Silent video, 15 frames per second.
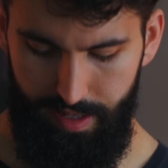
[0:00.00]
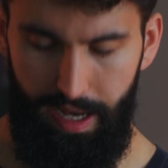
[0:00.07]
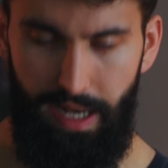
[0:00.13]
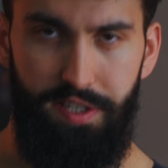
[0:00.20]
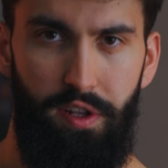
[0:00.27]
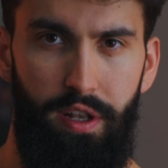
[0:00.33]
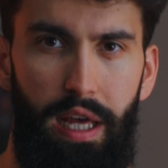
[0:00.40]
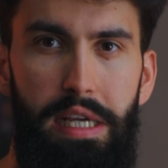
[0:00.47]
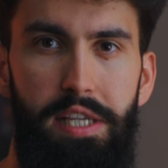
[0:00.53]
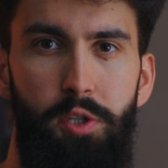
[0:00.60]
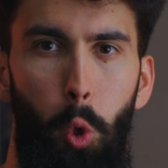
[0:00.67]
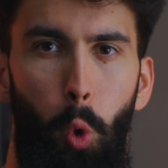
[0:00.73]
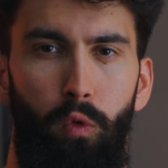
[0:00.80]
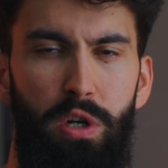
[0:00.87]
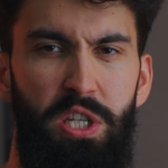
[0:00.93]
that is a nice
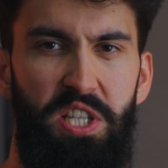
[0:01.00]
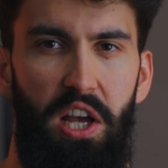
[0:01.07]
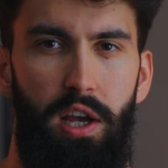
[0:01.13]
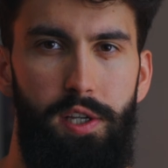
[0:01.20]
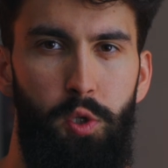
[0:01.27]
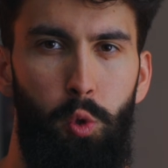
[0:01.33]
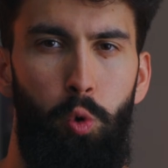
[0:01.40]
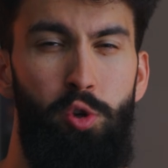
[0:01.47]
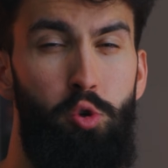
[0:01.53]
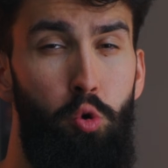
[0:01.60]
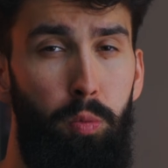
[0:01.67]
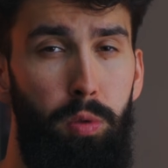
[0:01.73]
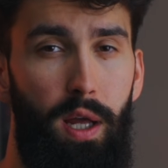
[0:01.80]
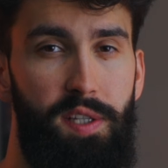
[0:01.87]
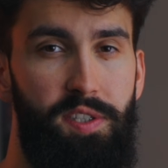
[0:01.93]
oversized
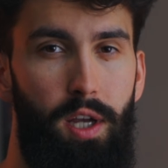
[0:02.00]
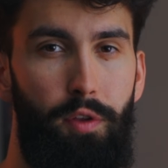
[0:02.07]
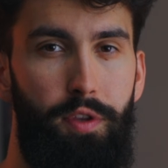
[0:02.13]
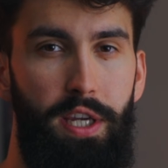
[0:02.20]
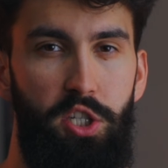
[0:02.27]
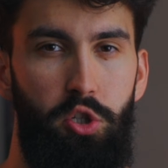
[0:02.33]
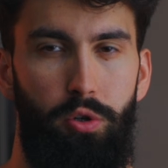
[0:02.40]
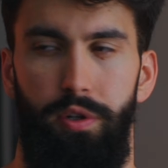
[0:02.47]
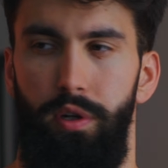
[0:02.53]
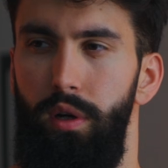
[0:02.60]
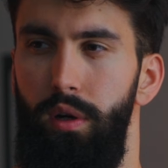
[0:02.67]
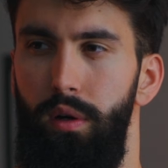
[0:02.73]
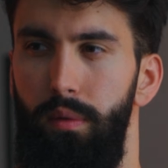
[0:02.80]
quadruple XL t shirt.